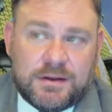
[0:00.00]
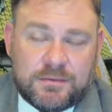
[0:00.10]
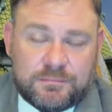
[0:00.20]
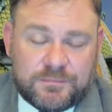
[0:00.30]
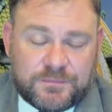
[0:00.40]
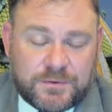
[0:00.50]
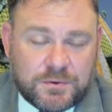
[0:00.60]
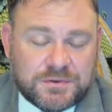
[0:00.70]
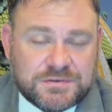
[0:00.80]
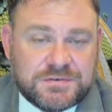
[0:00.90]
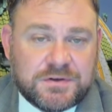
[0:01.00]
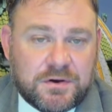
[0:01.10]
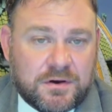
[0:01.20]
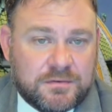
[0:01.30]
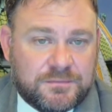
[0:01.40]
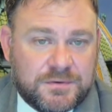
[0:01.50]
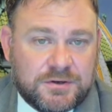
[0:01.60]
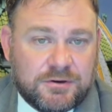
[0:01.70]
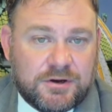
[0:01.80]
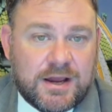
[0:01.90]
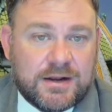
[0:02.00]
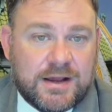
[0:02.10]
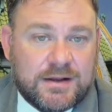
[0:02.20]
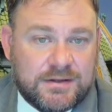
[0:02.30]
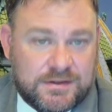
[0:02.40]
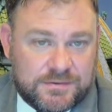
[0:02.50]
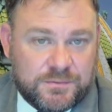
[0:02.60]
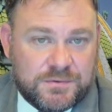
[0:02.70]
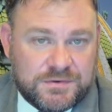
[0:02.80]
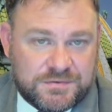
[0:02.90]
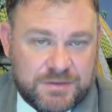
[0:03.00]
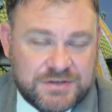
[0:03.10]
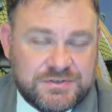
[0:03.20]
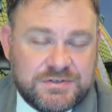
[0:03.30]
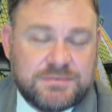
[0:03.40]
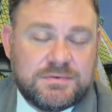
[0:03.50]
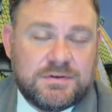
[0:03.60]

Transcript: am focused on figuring out how to get through this budget